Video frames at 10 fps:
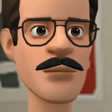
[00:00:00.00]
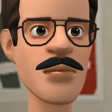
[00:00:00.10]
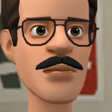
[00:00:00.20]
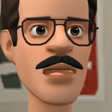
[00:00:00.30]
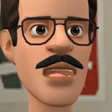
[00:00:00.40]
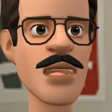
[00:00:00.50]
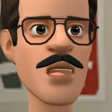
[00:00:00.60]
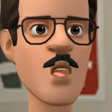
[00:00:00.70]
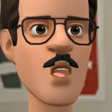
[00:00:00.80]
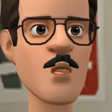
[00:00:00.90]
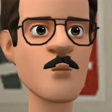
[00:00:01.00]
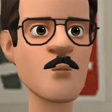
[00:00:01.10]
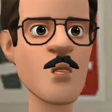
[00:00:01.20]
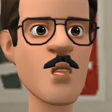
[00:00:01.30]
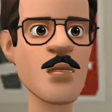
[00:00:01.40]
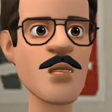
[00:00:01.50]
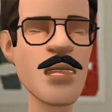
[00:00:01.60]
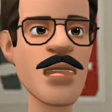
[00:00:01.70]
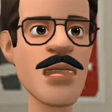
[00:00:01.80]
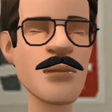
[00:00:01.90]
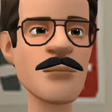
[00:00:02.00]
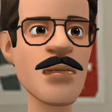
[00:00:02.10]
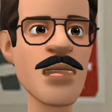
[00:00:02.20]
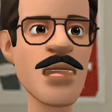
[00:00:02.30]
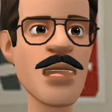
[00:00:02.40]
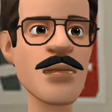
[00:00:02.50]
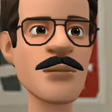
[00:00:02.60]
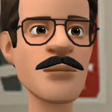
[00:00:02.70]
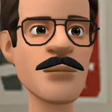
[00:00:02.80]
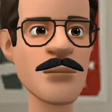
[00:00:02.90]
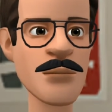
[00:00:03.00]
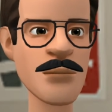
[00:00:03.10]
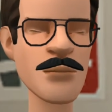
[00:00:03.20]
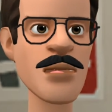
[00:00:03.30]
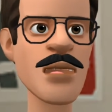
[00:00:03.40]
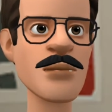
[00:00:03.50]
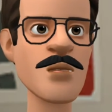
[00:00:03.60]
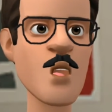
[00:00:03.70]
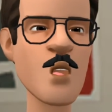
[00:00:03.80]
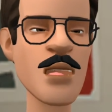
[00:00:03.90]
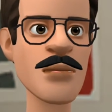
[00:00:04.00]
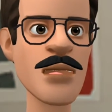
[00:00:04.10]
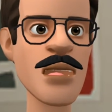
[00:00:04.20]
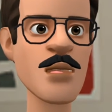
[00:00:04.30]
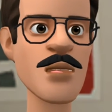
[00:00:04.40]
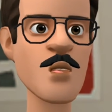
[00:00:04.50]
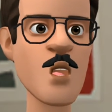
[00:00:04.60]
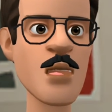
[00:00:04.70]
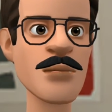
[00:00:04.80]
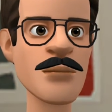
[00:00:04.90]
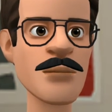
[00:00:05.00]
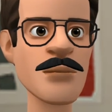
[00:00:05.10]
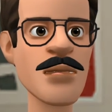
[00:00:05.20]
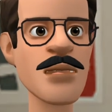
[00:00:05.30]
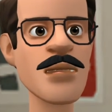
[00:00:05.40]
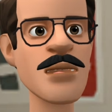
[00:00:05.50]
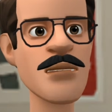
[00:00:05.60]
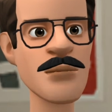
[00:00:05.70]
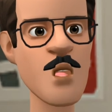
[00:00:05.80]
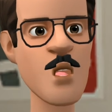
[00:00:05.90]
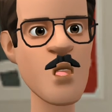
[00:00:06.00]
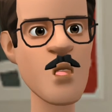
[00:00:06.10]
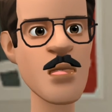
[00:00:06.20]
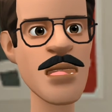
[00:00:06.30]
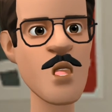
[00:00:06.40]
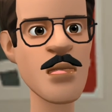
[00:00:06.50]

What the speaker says: As per the above rule, we have to remove that. But here we cannot remove because this is used for the precision.